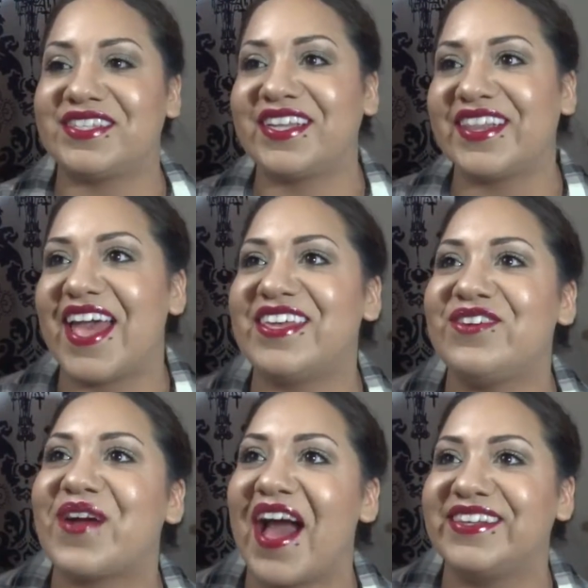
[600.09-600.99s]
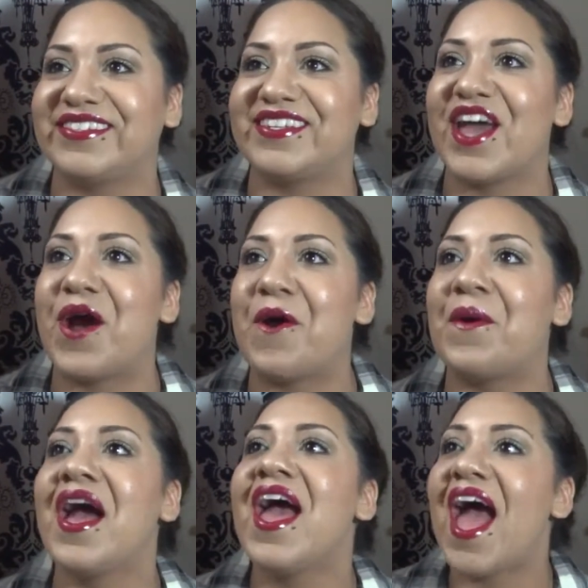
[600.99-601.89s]
to let you guys
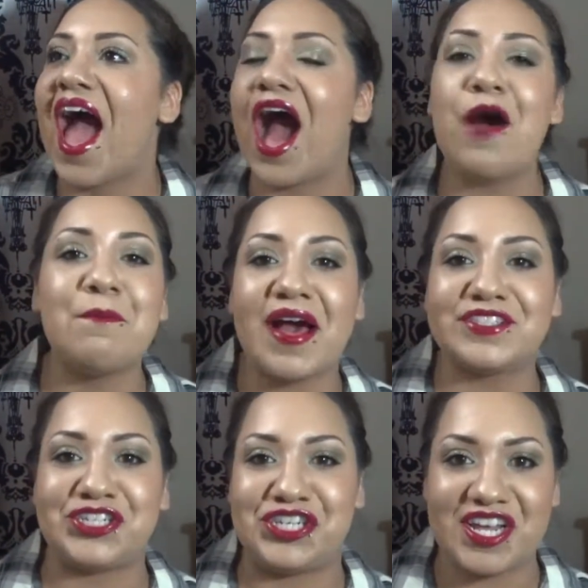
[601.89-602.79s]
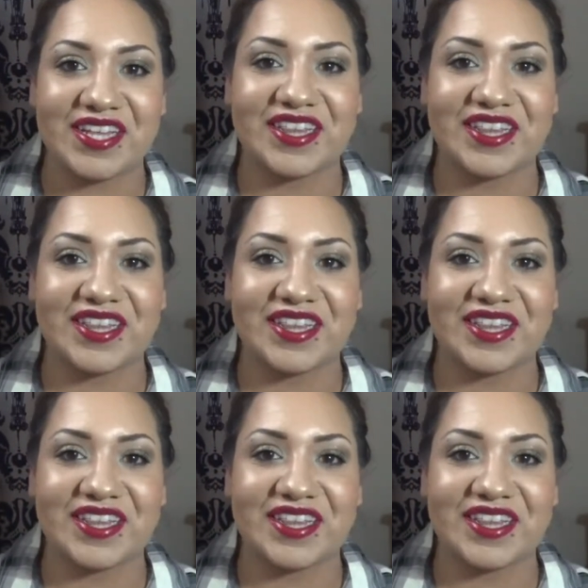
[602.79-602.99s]
know how much she